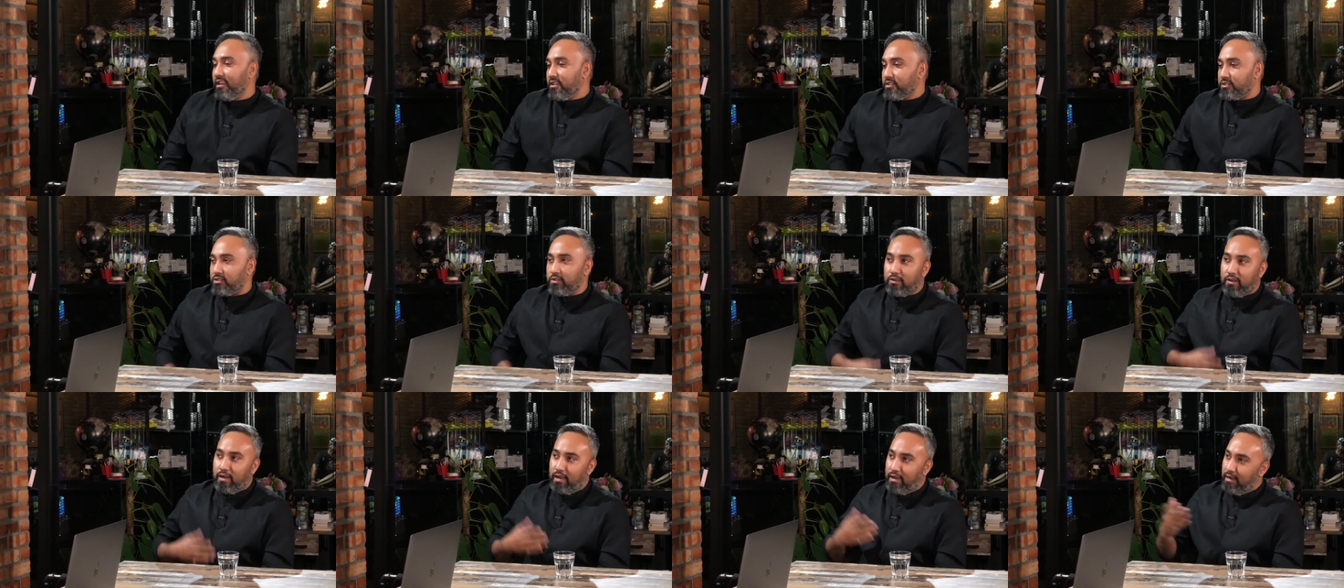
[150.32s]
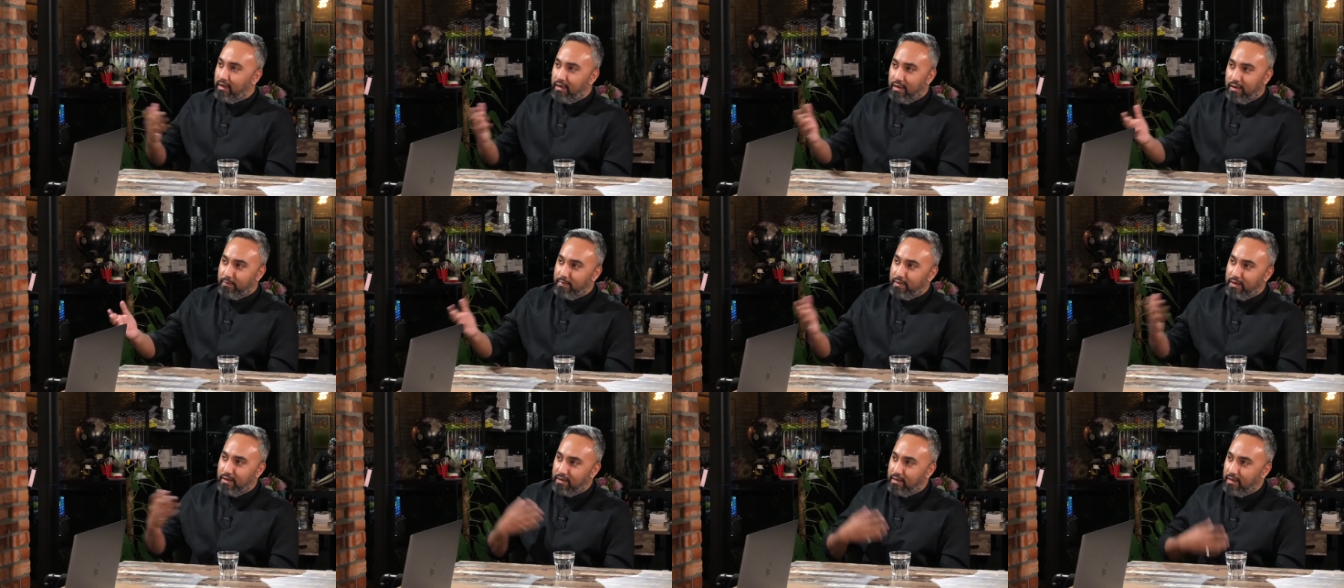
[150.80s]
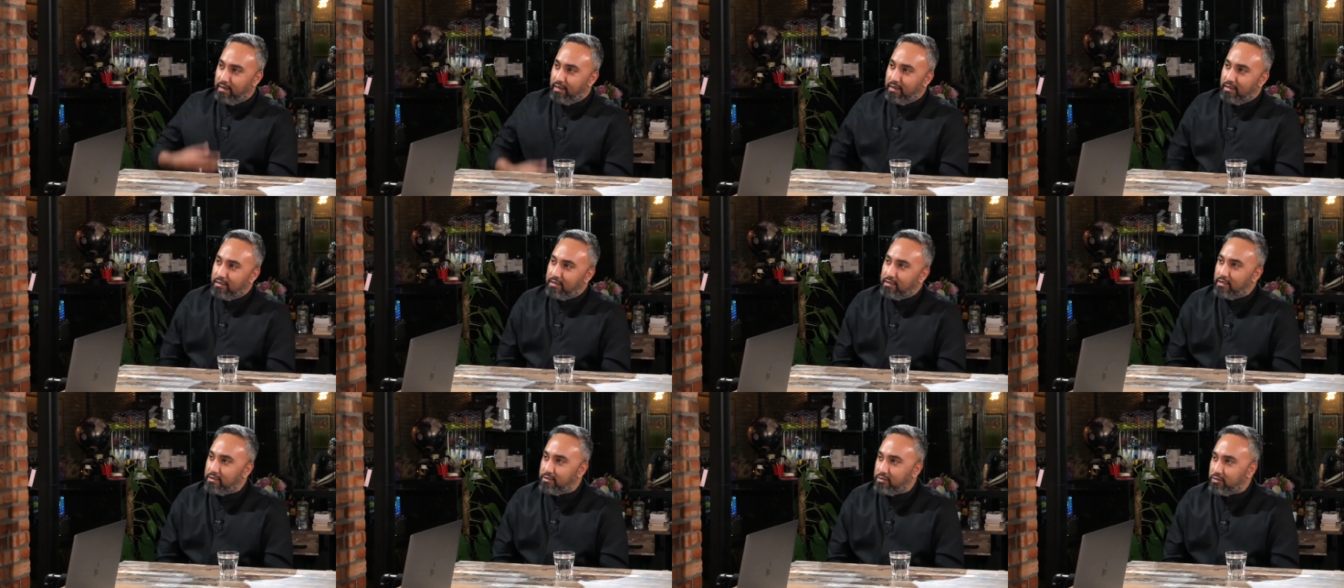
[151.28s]
so, I, mean, I,
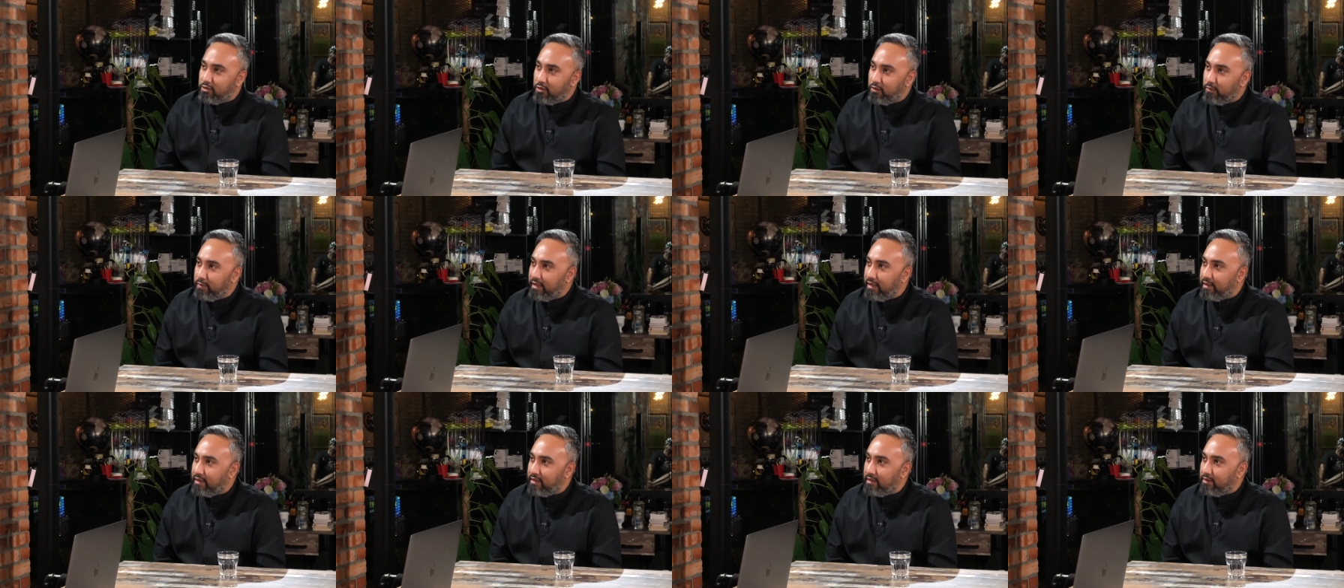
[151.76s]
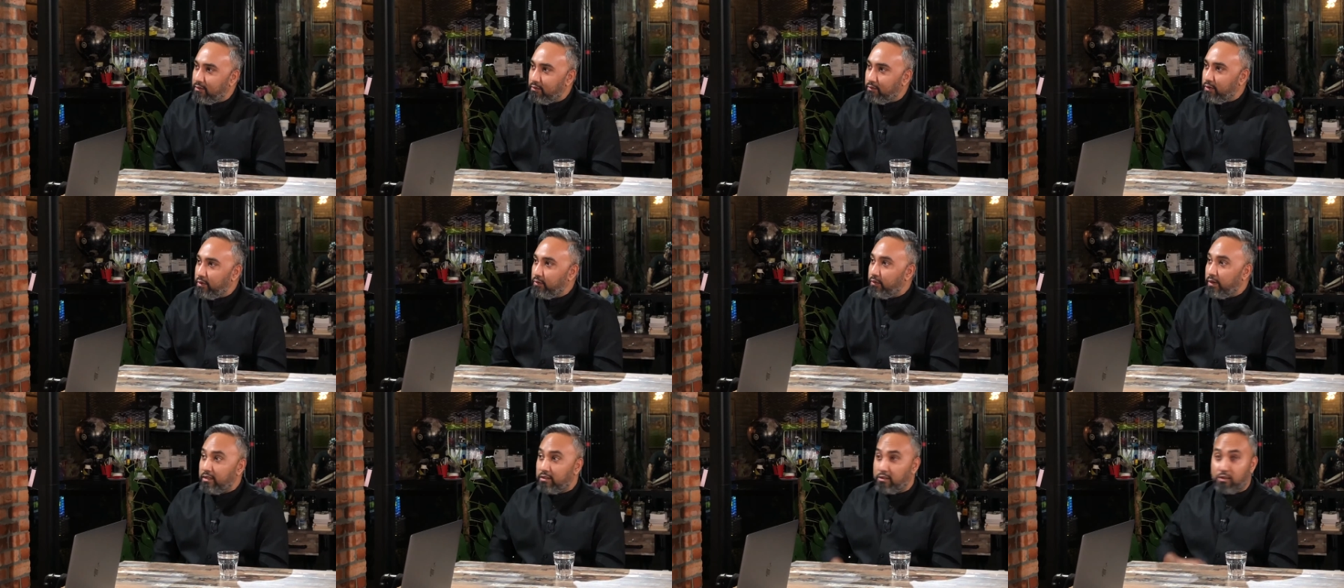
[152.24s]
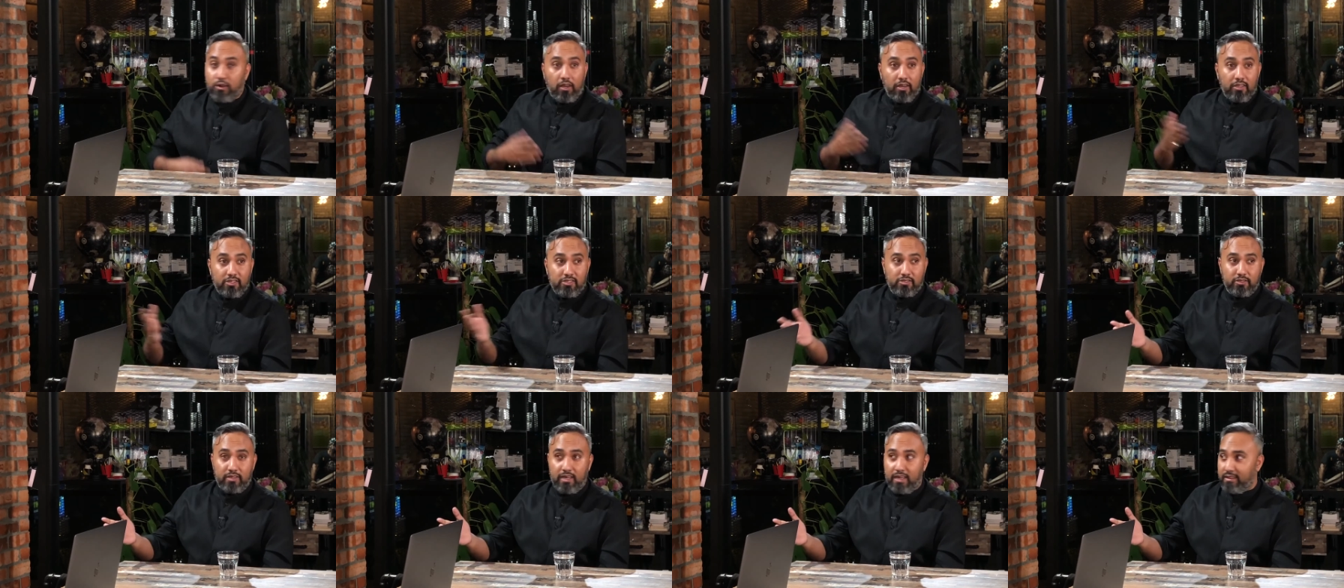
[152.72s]
as you know me, I, we went to
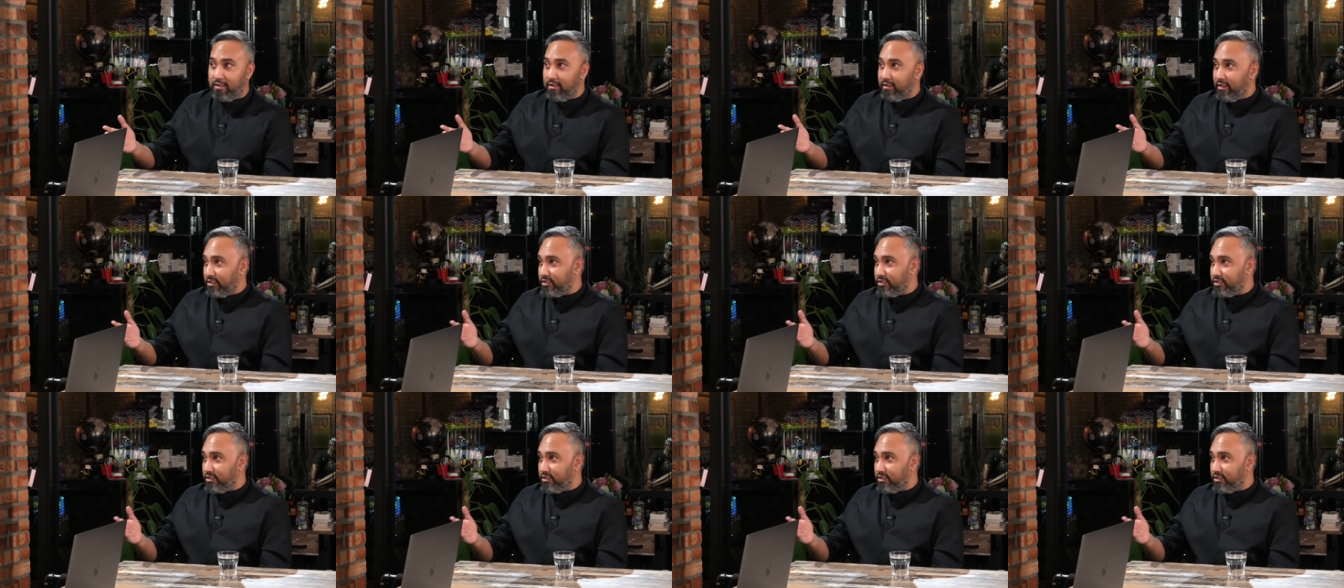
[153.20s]
college together,